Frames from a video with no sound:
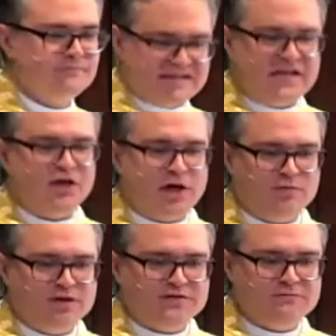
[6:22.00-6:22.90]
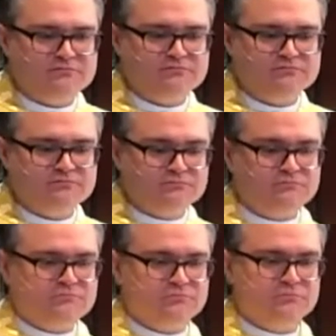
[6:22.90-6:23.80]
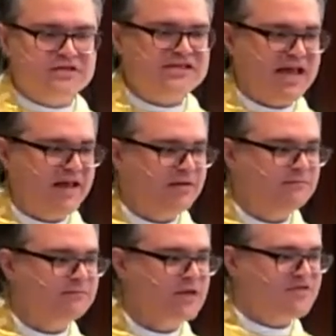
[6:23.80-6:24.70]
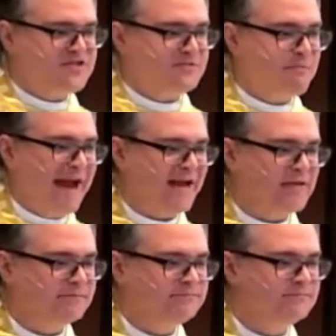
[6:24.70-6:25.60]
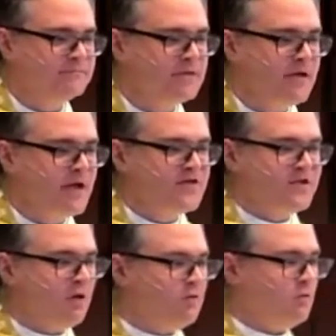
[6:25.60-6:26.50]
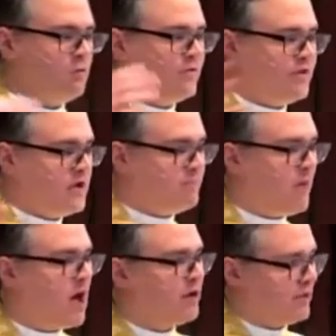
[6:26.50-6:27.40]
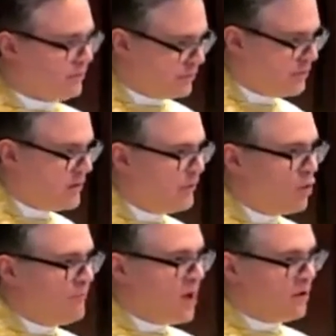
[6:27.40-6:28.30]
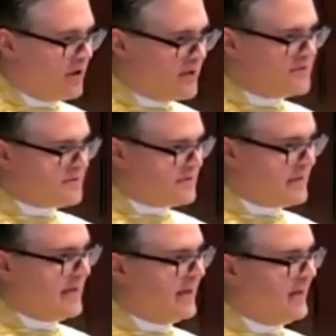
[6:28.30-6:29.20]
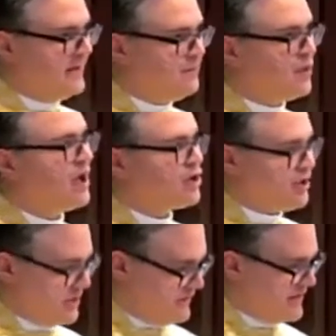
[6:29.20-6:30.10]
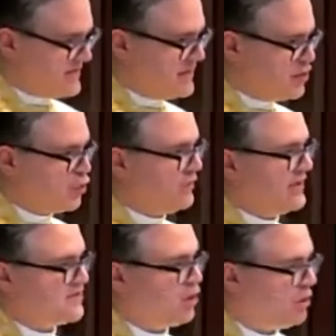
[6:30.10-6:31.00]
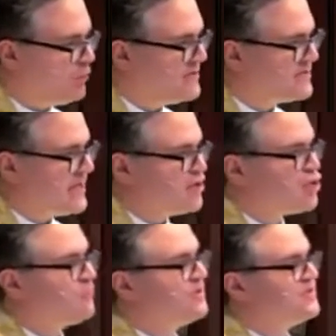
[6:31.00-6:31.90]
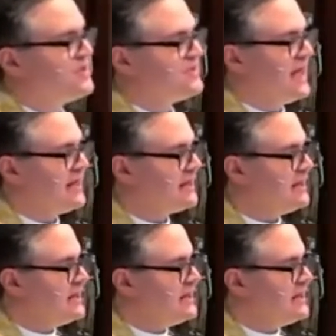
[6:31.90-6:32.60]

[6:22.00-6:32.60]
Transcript: That's how the opera ends. Dead. Smack. So the more modernized production of this that Jewel and I saw on Wednesday interprets this death